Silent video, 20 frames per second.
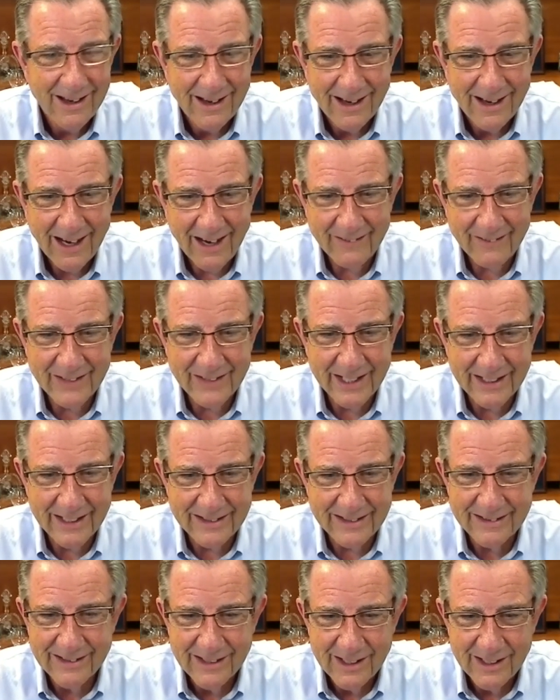I
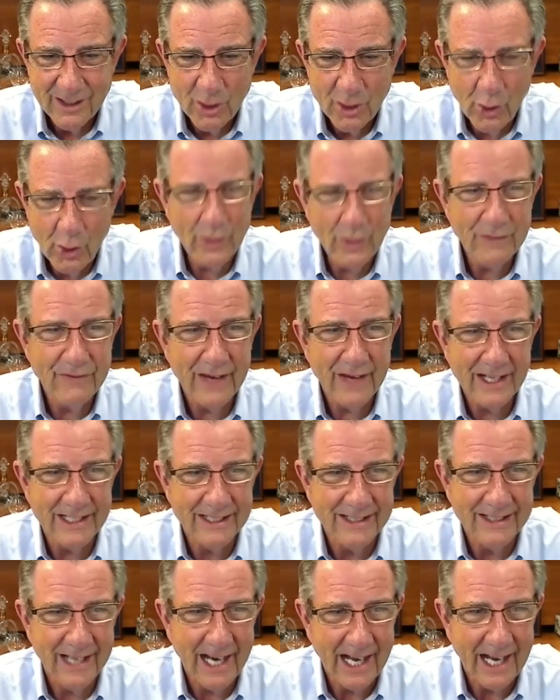mean, who
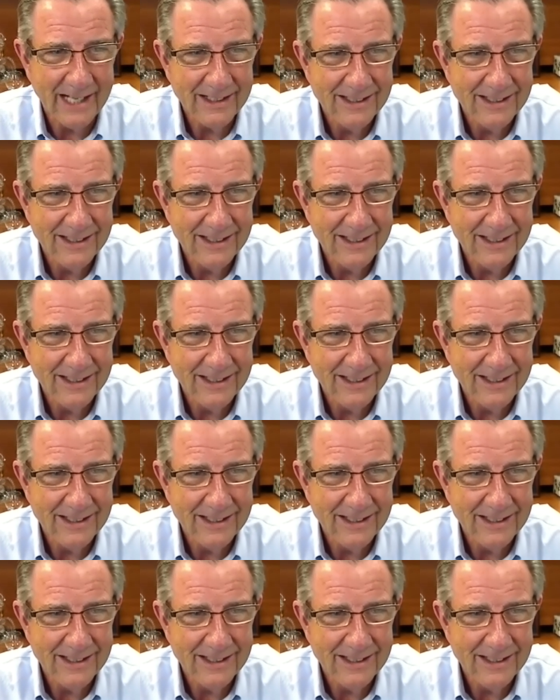invented that?